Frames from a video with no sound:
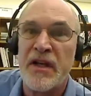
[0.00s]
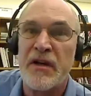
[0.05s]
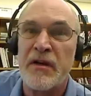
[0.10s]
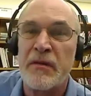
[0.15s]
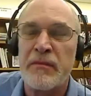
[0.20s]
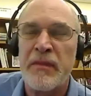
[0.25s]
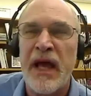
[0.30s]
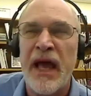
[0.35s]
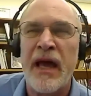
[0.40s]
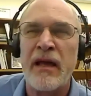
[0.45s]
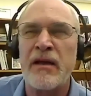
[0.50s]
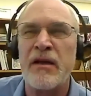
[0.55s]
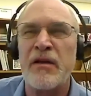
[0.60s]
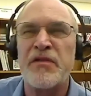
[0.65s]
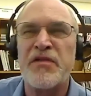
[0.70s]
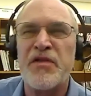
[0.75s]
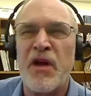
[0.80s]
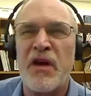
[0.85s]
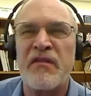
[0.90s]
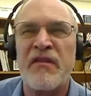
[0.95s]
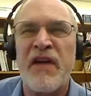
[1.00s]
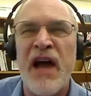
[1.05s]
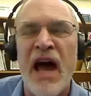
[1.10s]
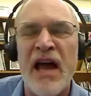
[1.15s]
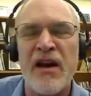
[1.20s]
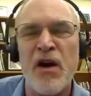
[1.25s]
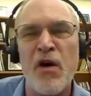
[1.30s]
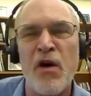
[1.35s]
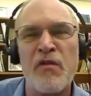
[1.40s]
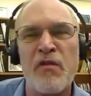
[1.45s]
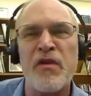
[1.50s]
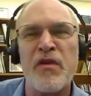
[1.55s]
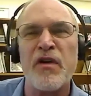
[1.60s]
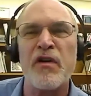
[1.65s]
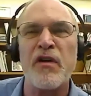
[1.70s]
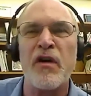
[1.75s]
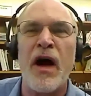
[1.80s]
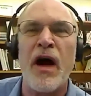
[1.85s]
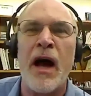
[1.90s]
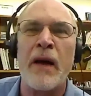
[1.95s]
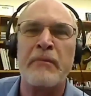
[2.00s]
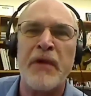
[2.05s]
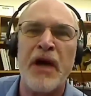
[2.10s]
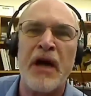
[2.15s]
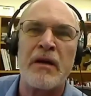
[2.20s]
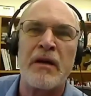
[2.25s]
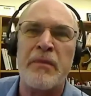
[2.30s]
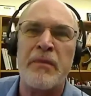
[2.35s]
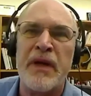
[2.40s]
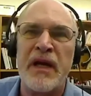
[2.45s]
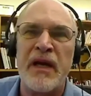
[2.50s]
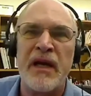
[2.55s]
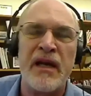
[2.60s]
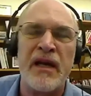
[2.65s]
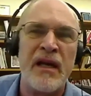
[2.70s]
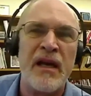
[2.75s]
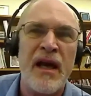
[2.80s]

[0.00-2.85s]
and you've sort of gotten over, I'm going to be